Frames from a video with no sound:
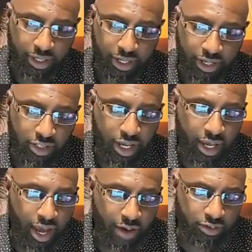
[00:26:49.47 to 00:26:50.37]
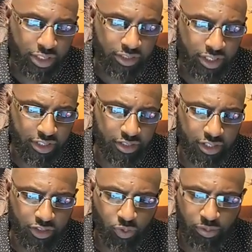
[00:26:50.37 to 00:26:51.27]
God, I was listening to
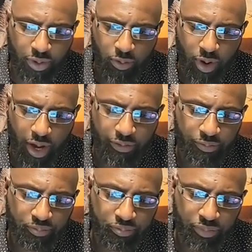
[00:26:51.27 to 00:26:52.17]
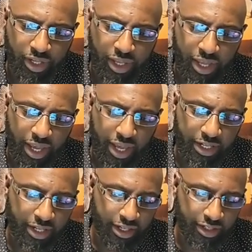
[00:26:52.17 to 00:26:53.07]
this with my wife,
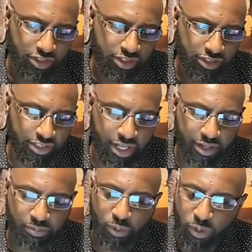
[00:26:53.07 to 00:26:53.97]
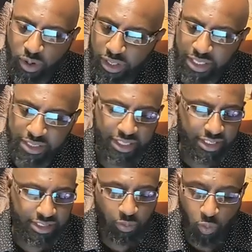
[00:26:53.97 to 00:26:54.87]
and she said, boy, they
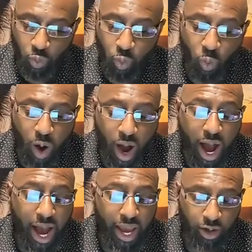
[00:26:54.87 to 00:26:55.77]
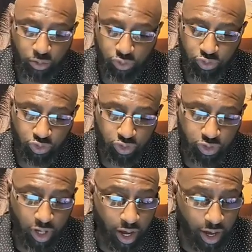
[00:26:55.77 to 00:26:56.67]
say some wild
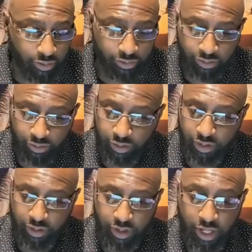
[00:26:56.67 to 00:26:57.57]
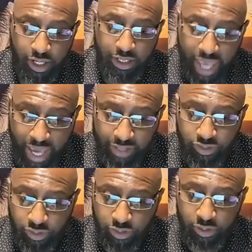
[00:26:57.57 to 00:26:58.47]
stuff.
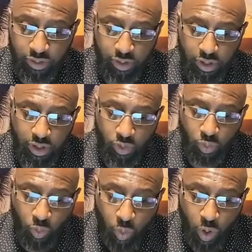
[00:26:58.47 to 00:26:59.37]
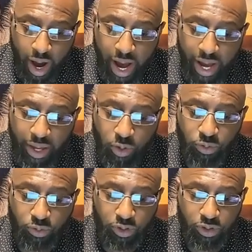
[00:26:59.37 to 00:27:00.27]
Yes,
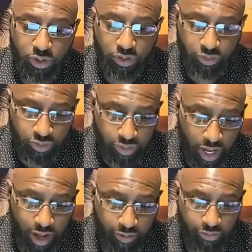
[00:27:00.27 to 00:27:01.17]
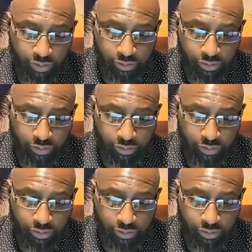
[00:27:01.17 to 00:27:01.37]
wild stuff.